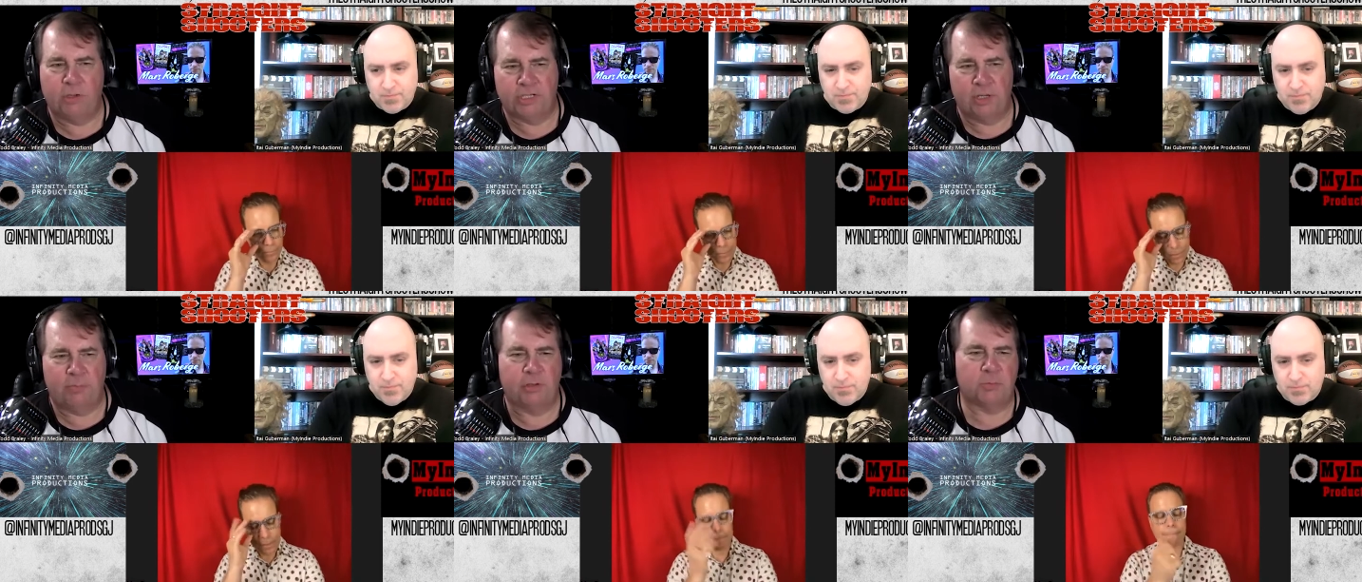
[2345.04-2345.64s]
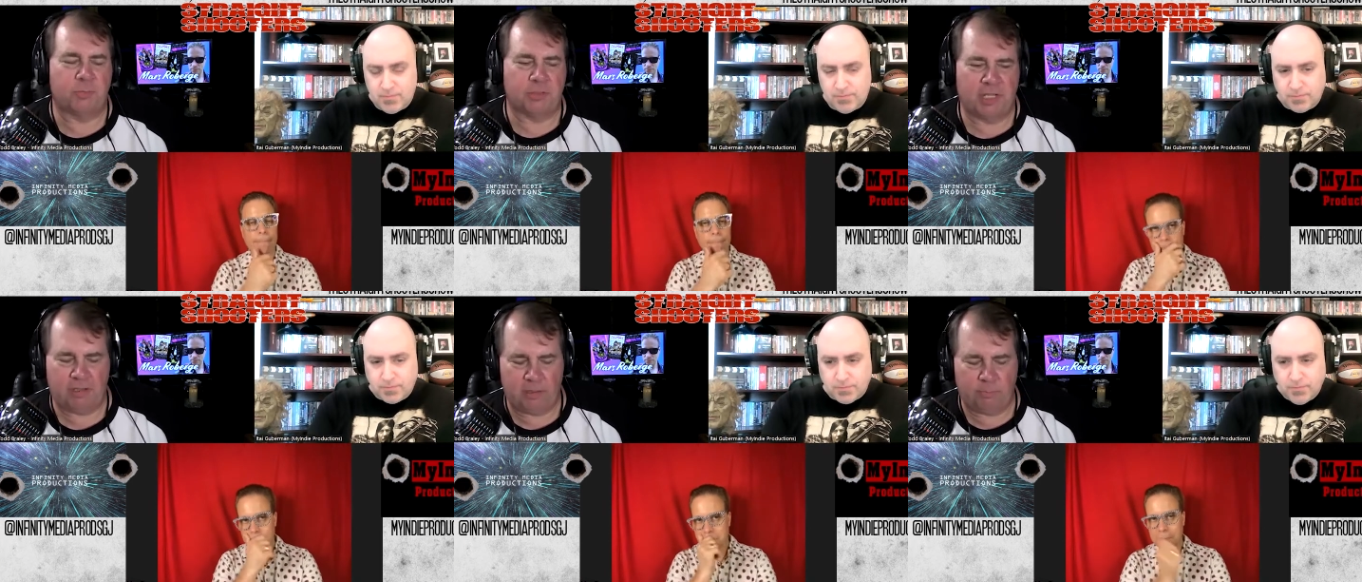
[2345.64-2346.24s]
Speaker 1: at a post-product,
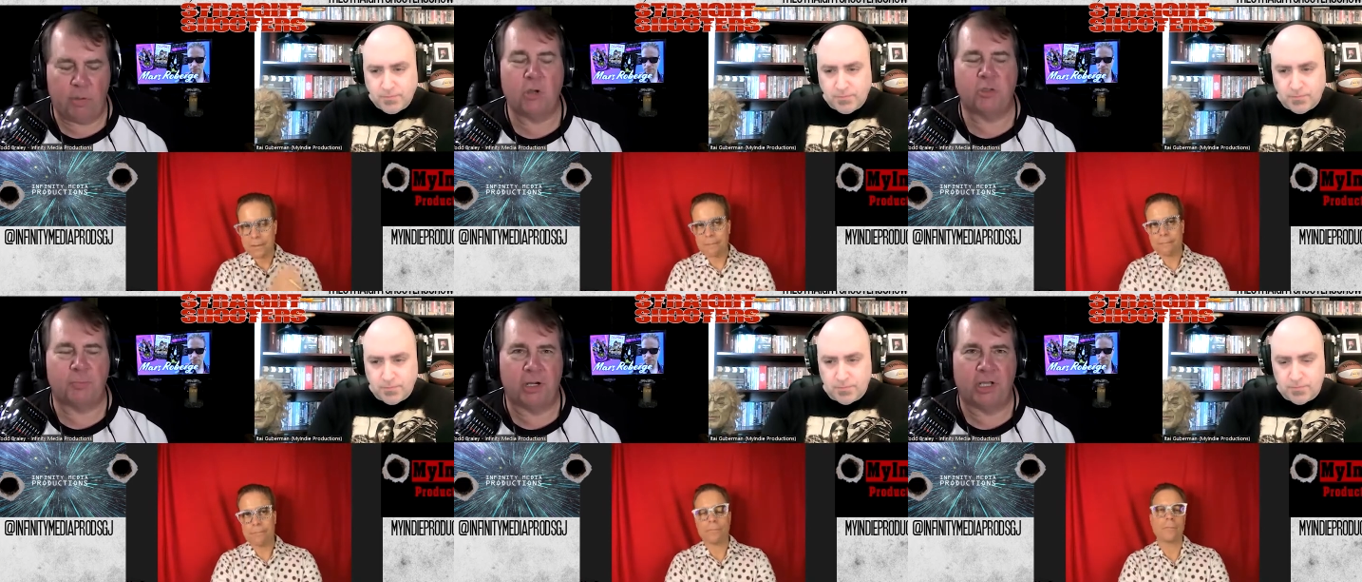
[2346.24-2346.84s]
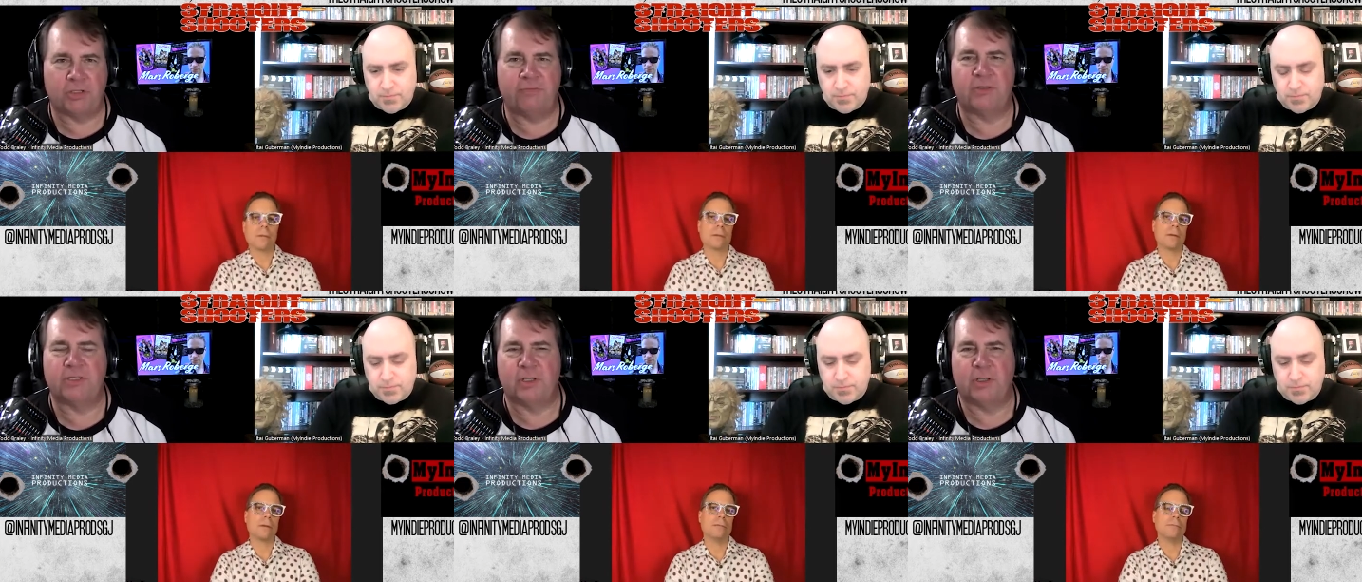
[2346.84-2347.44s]
post-production
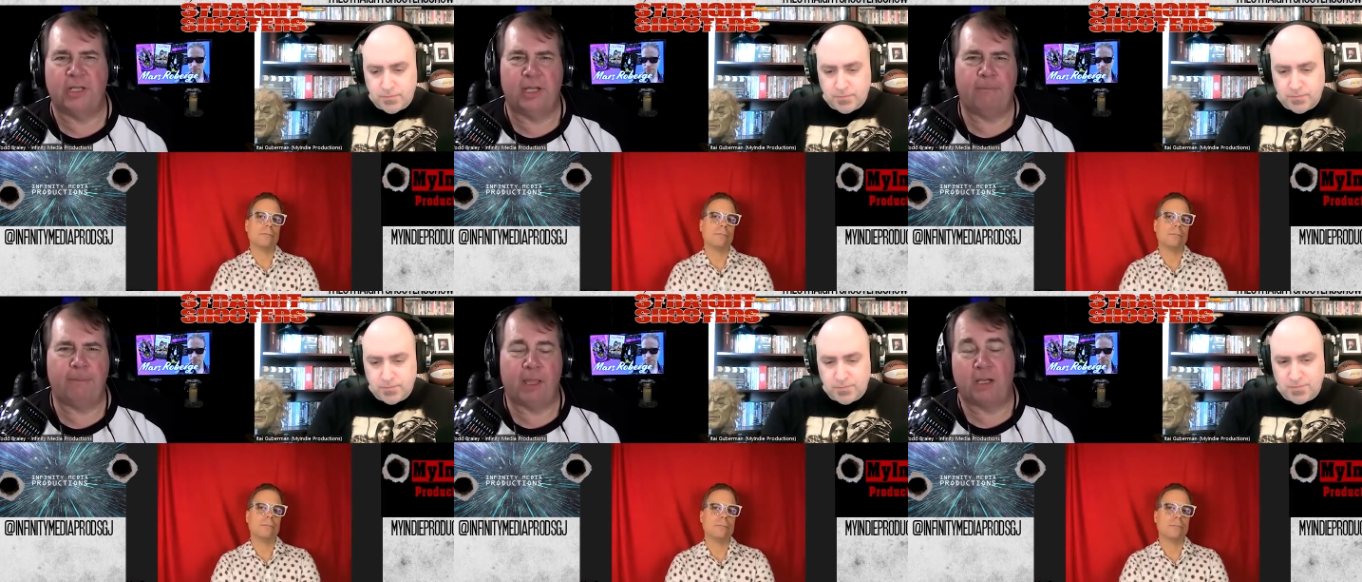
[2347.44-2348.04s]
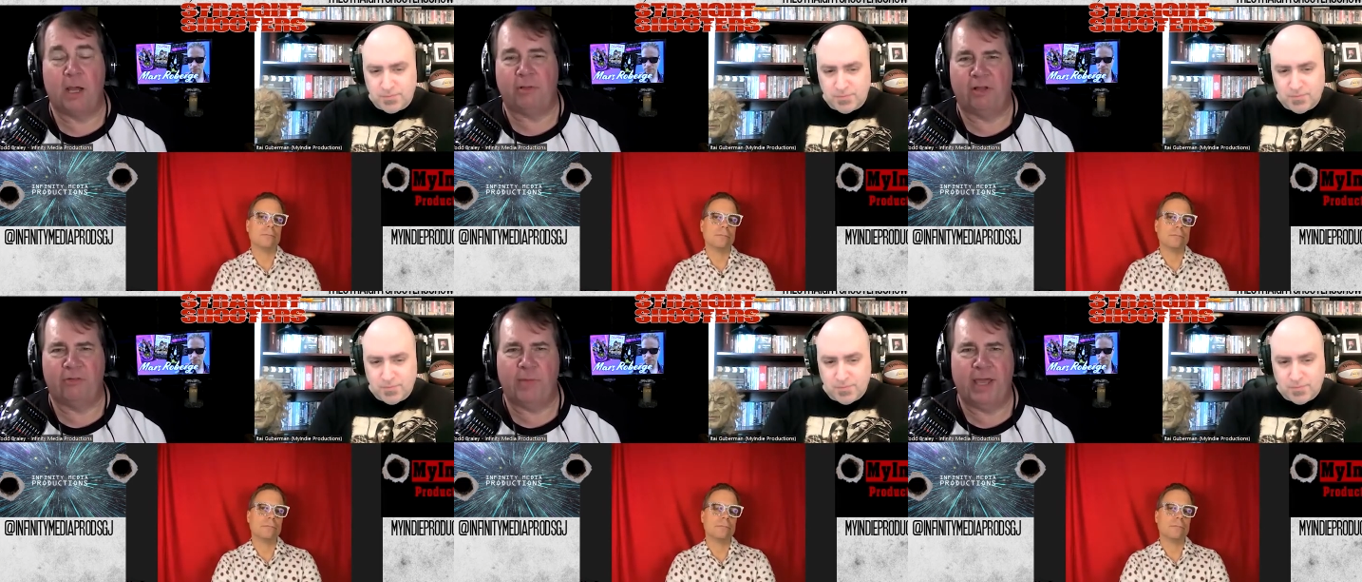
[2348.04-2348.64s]
facility, a couple of them
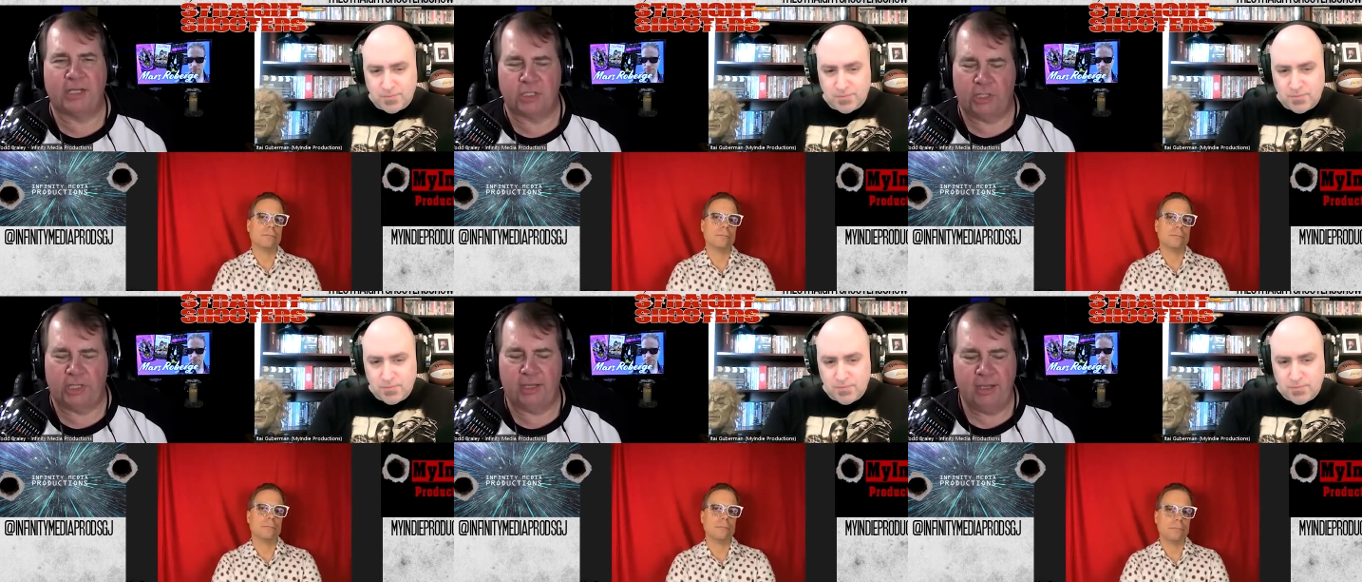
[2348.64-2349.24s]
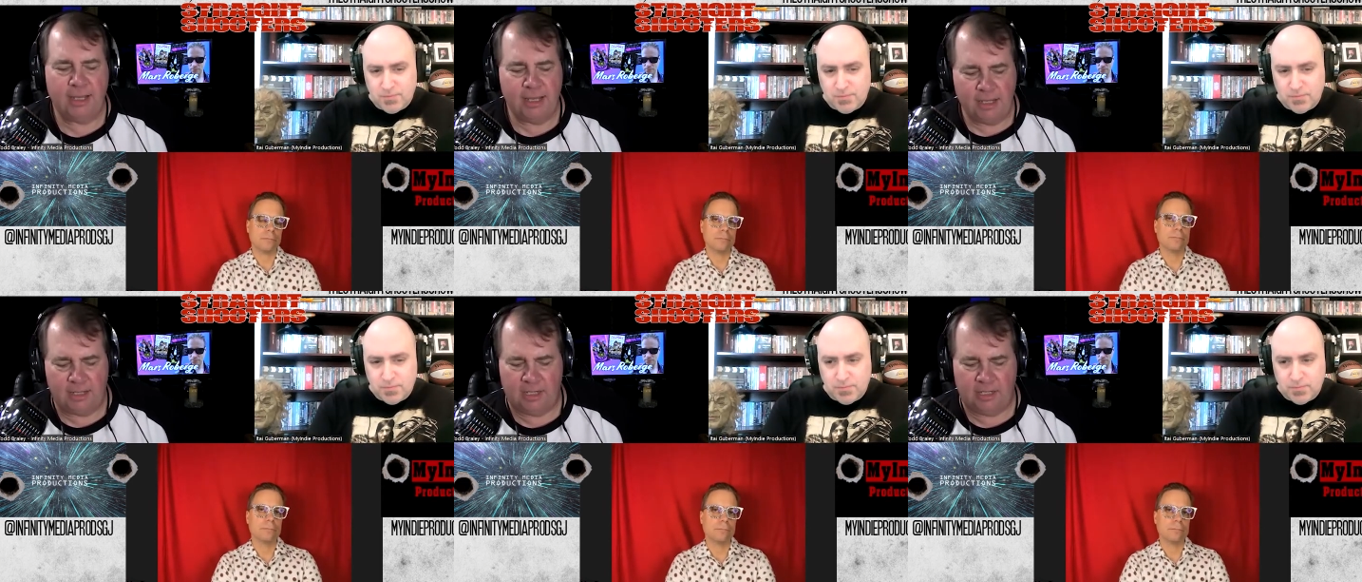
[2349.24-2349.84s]
actually,
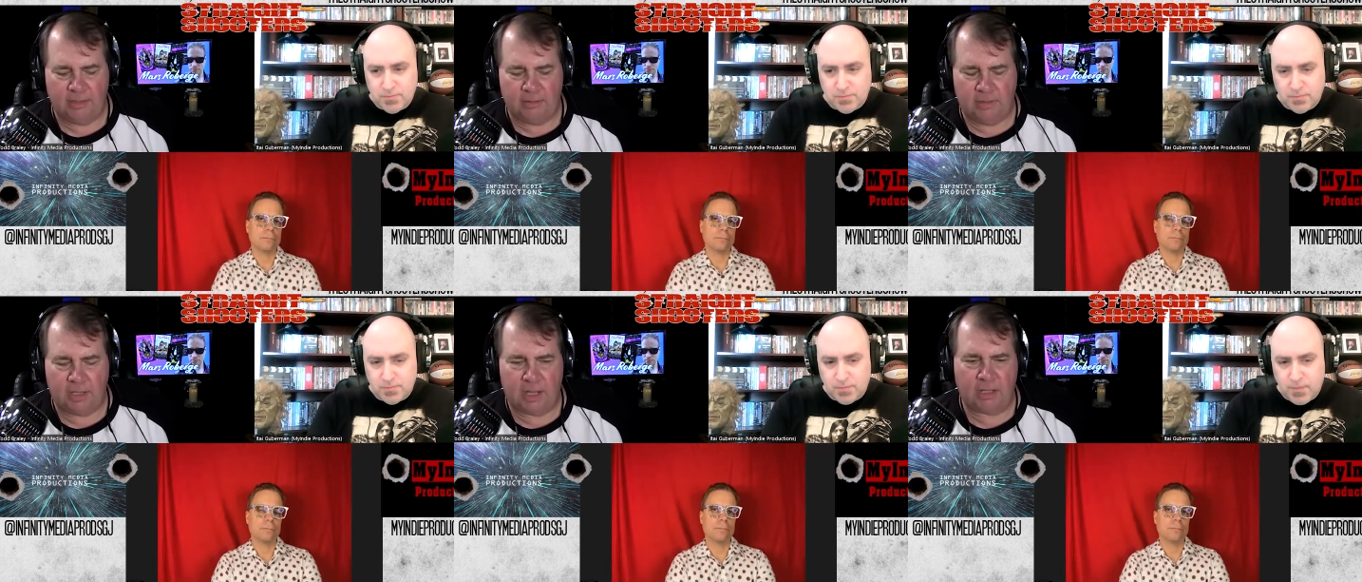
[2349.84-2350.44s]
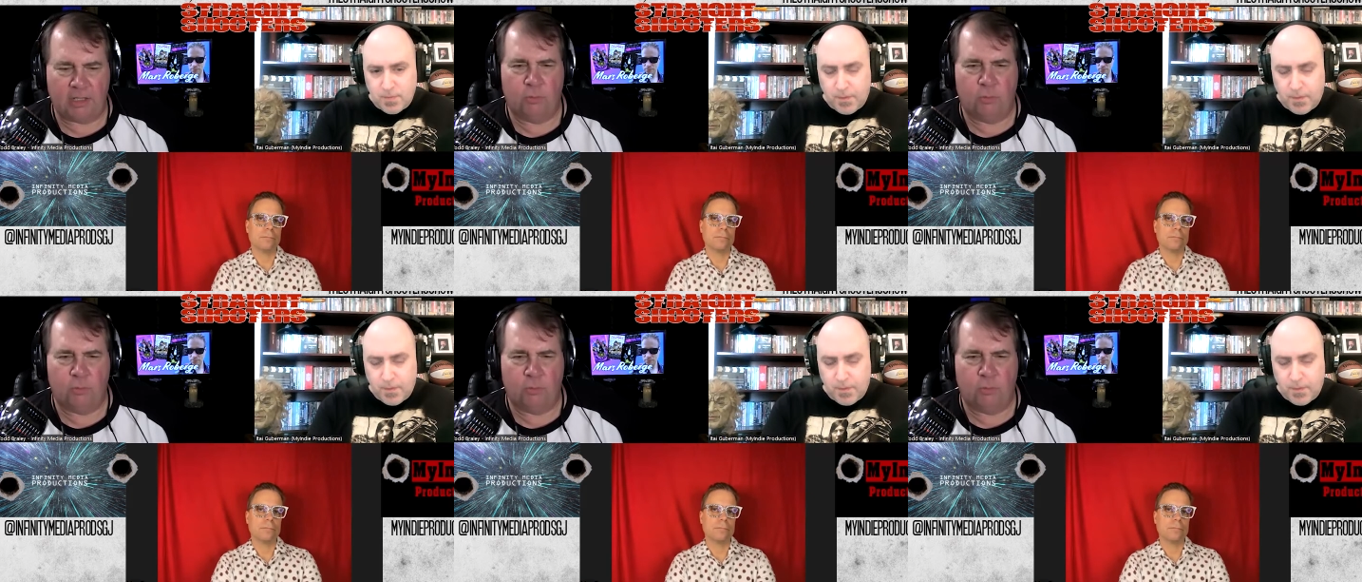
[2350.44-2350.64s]
in Hollywood.